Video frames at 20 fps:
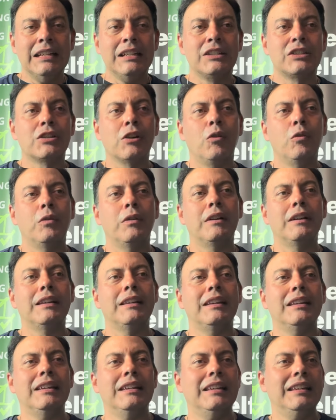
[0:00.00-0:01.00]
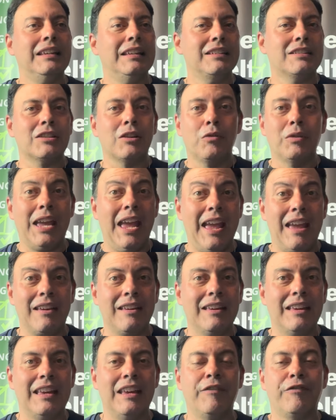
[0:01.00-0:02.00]
So it's
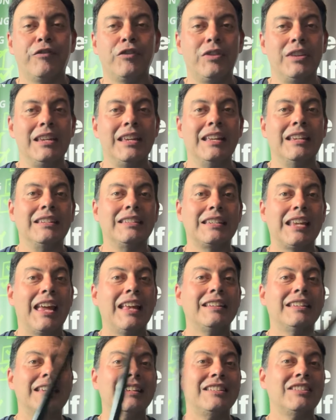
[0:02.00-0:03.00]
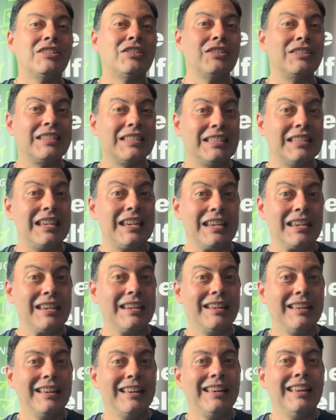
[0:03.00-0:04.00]
okay if the intent is to
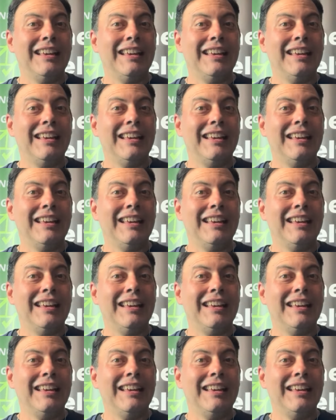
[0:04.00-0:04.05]
see